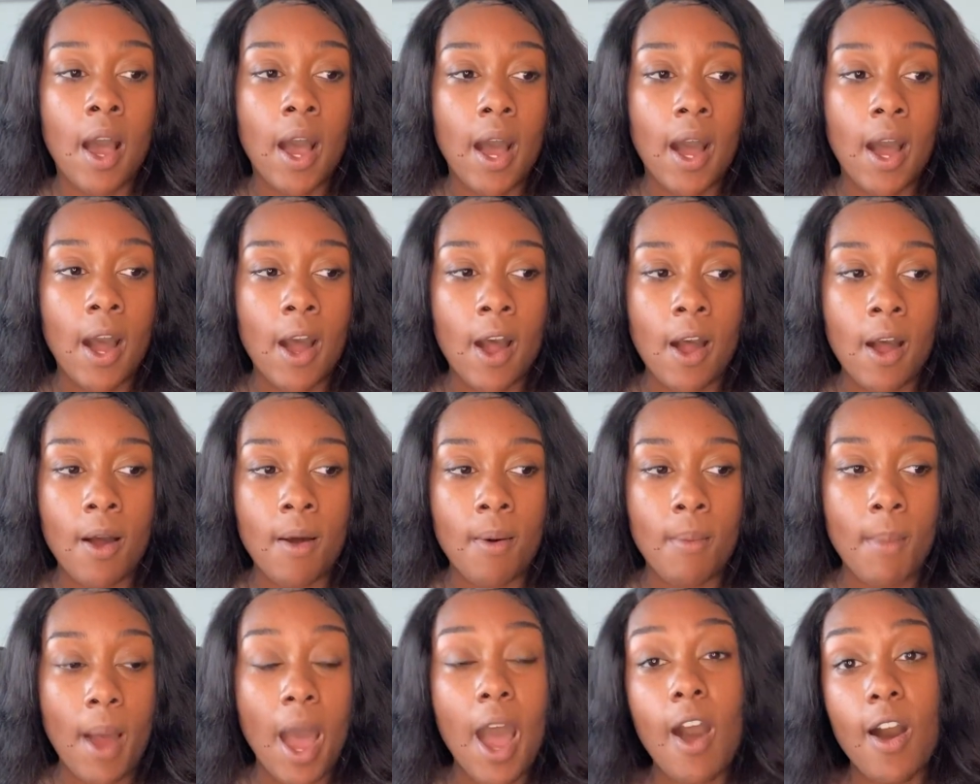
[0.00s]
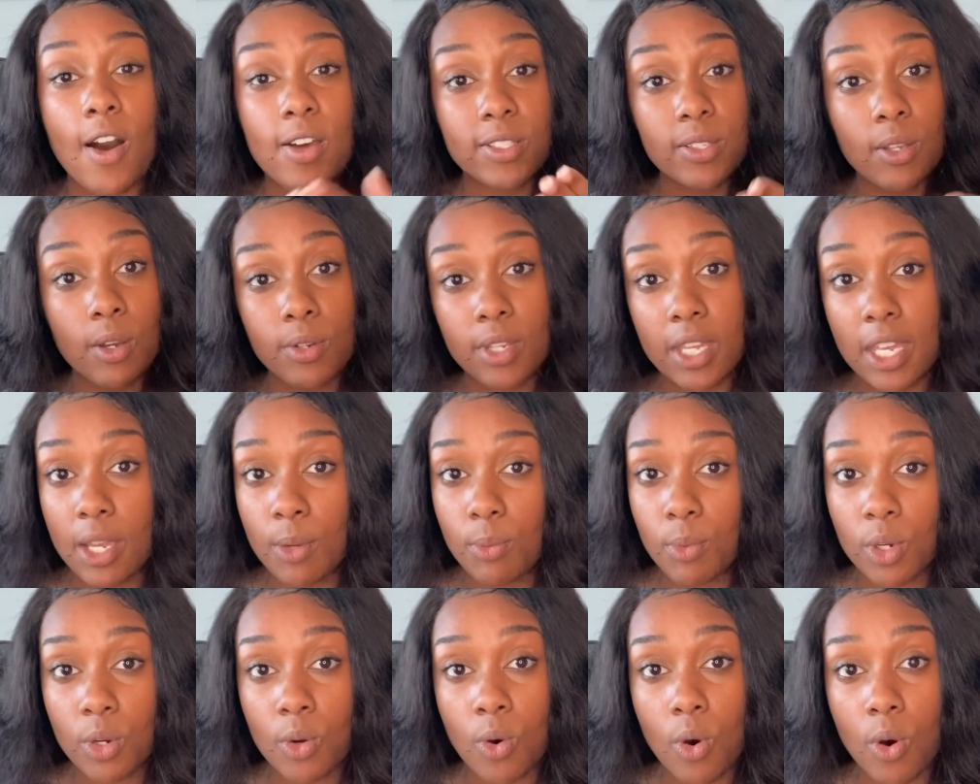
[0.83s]
I also
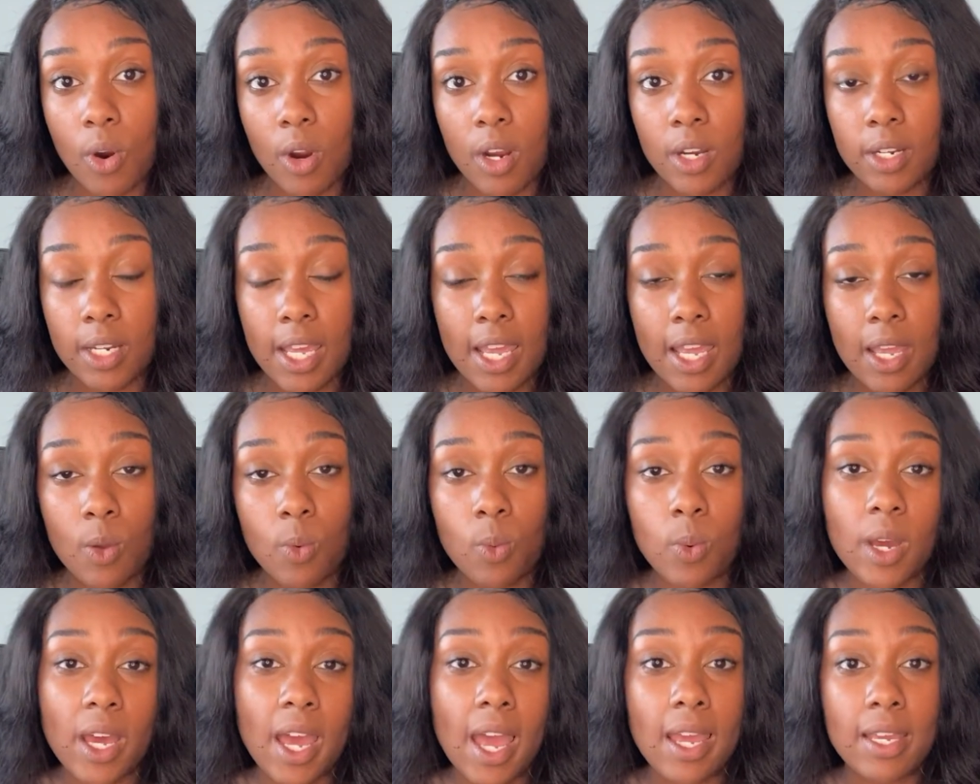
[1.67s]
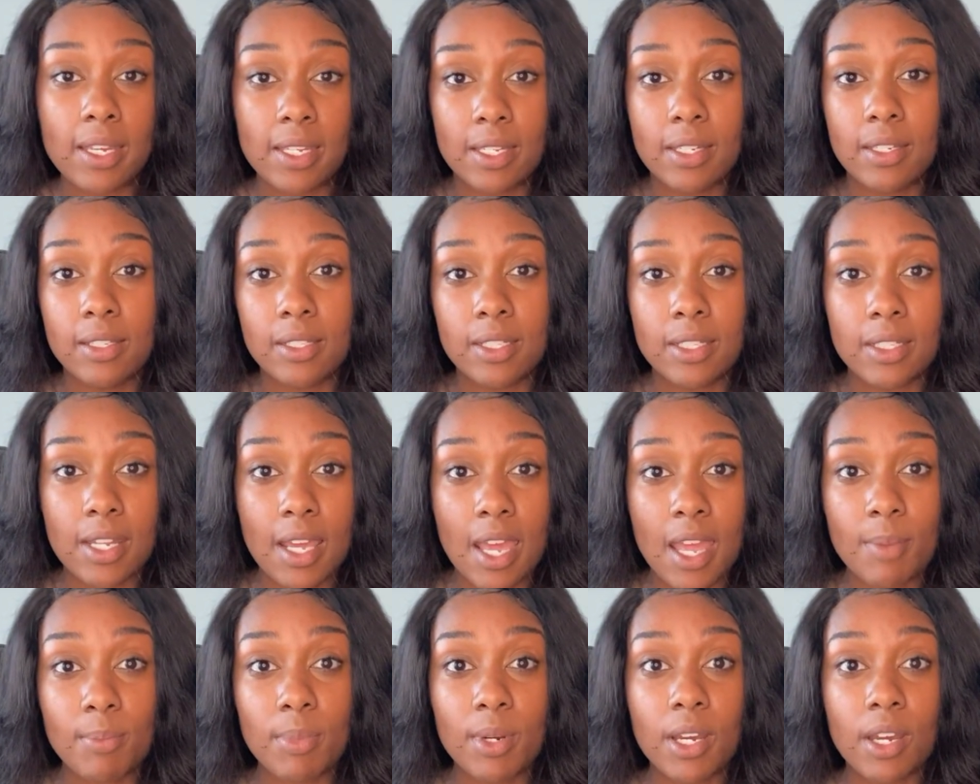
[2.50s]
can record a what I eat in a
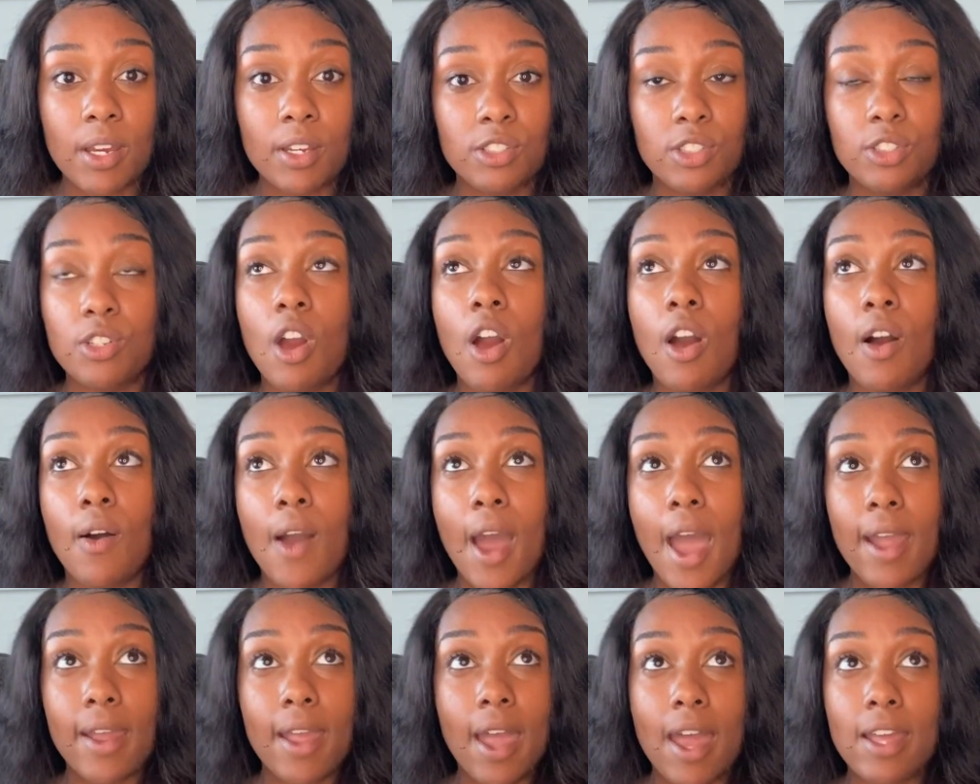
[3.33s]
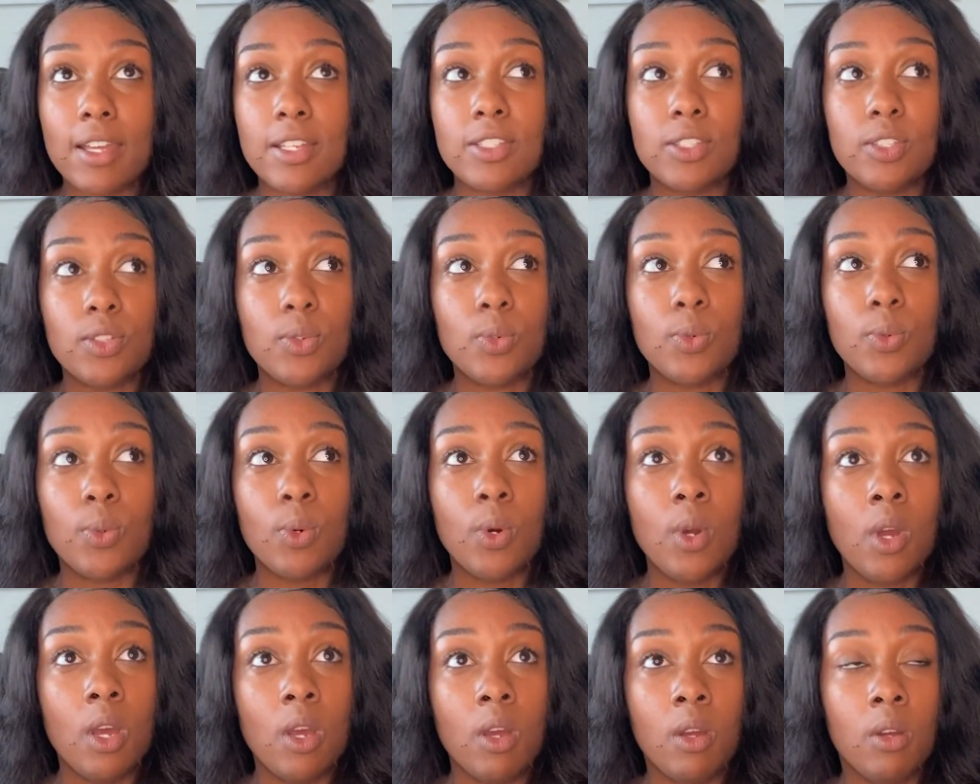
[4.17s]
day, because y'all, I got
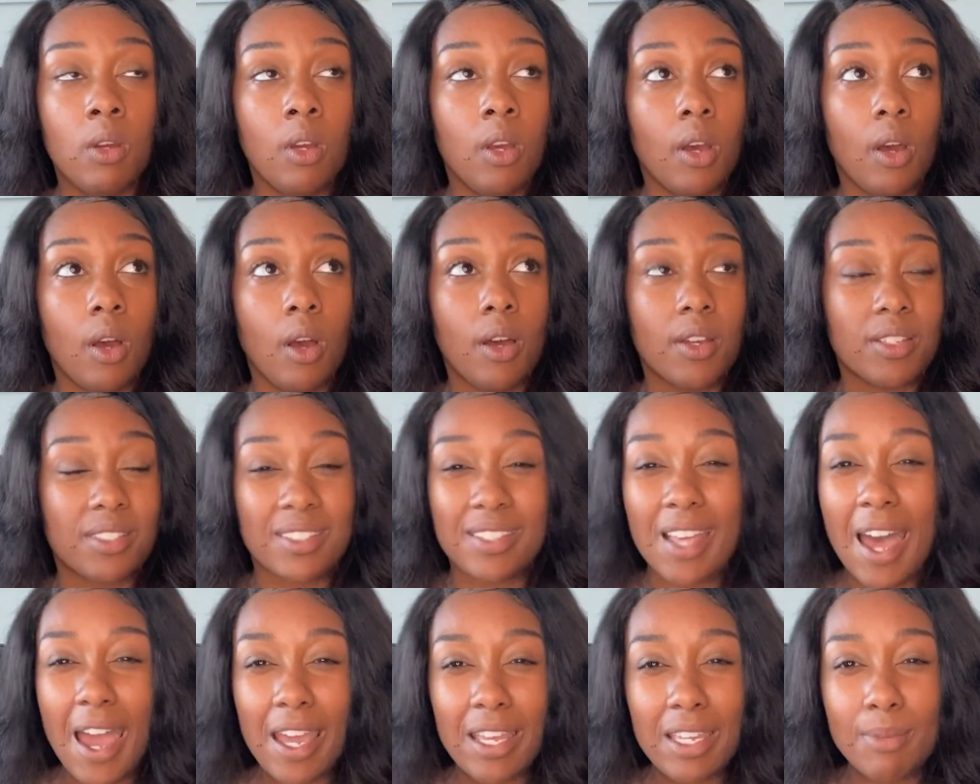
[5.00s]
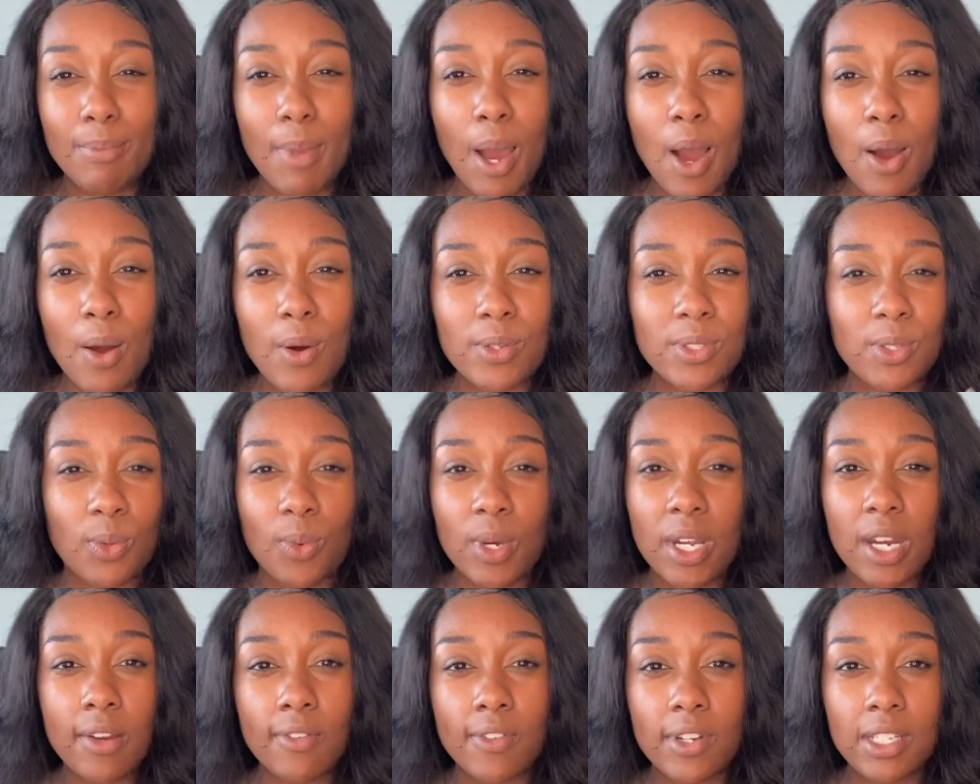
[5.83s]
into acai bowls or
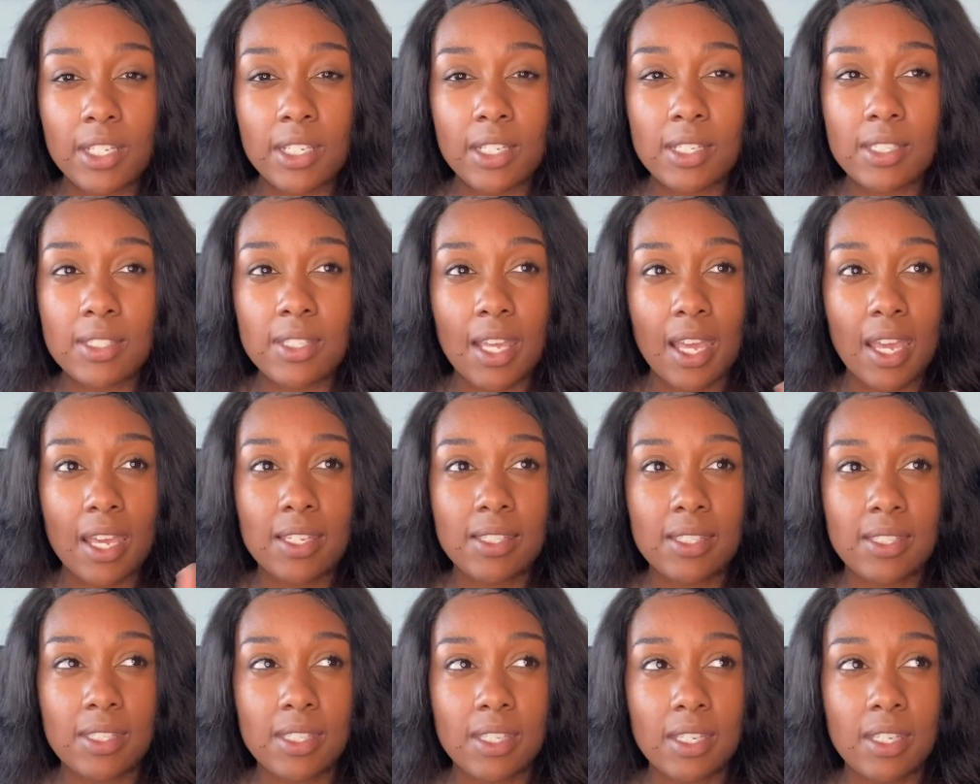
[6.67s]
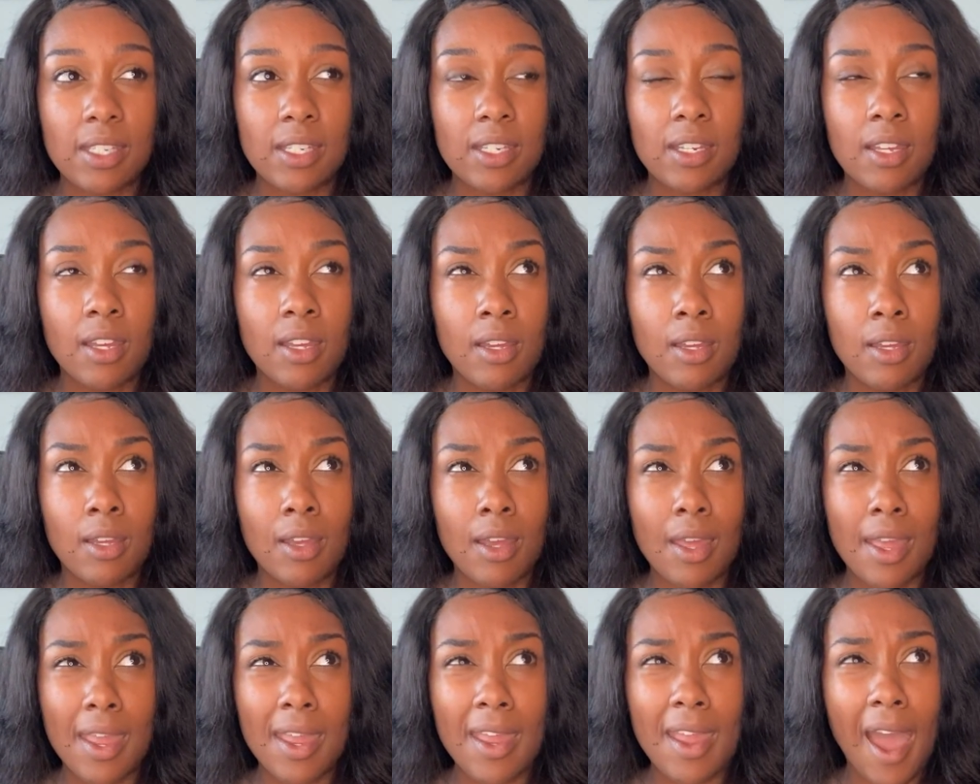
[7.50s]
whatever it is,
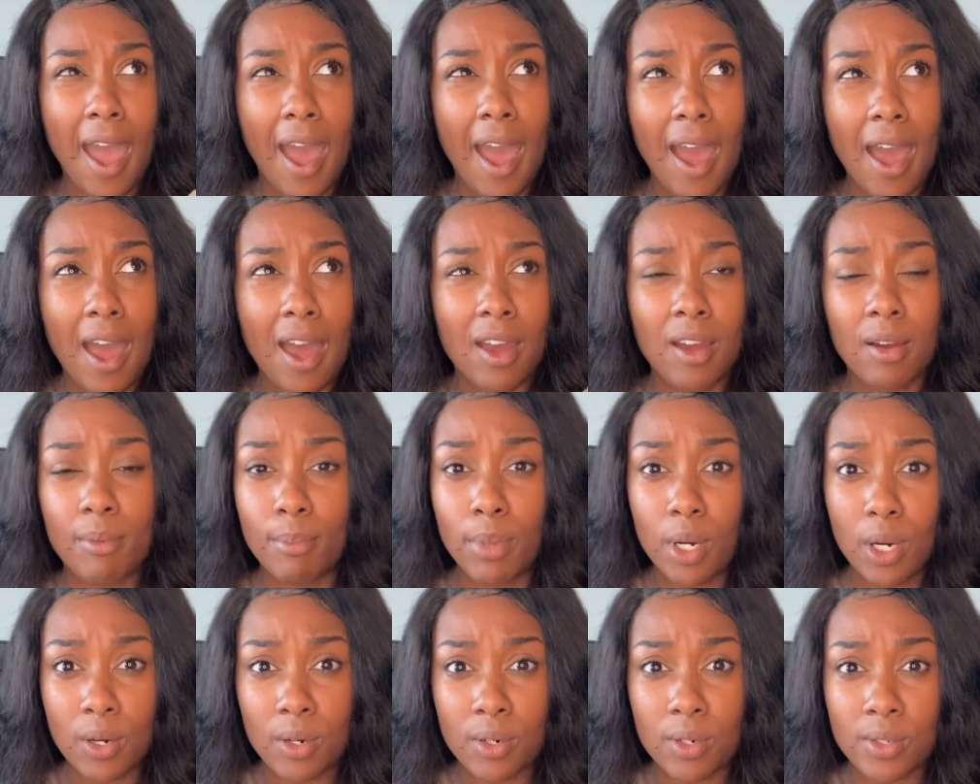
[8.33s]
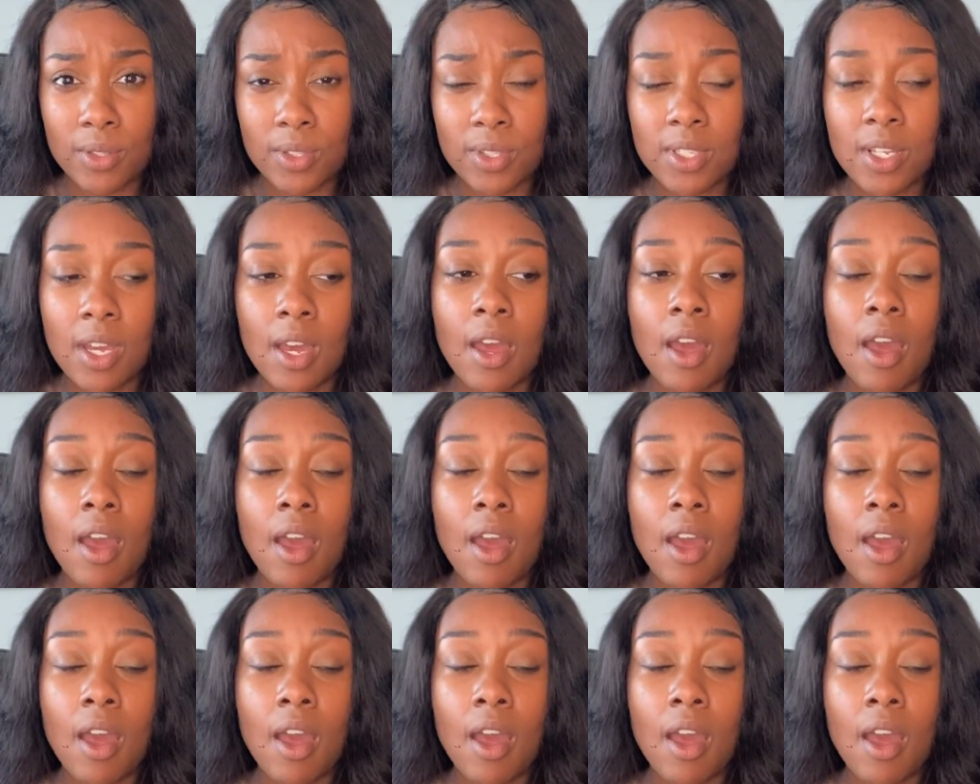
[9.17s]
A-C-A-I bowls.